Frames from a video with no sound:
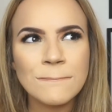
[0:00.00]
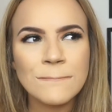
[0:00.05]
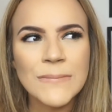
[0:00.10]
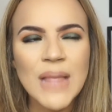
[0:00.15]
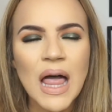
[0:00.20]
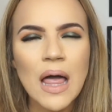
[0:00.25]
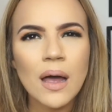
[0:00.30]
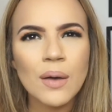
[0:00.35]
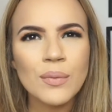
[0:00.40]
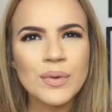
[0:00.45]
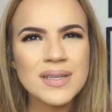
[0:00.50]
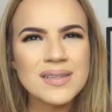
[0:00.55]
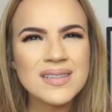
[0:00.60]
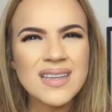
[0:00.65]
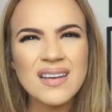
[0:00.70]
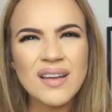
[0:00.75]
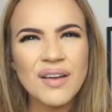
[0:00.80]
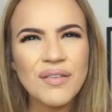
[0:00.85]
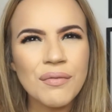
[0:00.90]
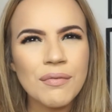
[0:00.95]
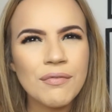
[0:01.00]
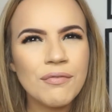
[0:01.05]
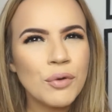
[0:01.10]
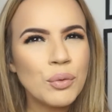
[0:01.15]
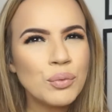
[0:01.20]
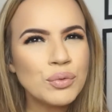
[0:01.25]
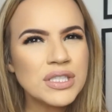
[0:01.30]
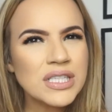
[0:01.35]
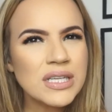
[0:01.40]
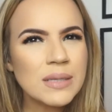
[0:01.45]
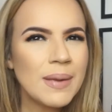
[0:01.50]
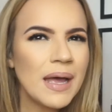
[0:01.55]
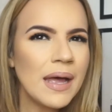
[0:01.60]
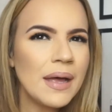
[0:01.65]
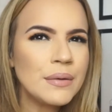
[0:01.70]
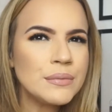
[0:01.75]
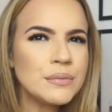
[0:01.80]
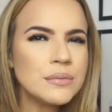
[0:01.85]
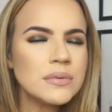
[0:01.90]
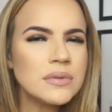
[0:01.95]
I want to say like £40,
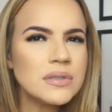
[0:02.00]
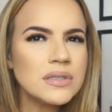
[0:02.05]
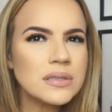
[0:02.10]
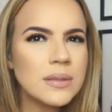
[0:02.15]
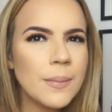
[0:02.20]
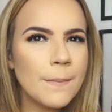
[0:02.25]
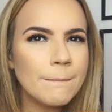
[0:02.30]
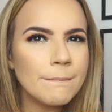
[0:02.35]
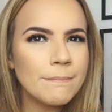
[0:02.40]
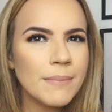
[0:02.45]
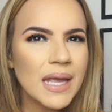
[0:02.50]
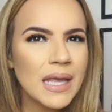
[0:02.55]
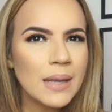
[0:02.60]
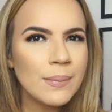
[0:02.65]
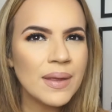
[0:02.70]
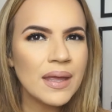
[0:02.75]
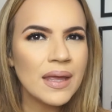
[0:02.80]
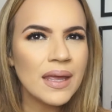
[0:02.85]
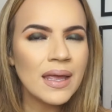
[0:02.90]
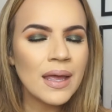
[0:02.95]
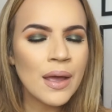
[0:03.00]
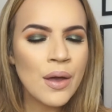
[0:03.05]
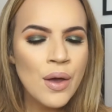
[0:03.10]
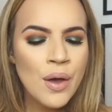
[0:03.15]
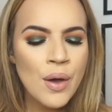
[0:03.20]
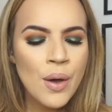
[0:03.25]
maybe.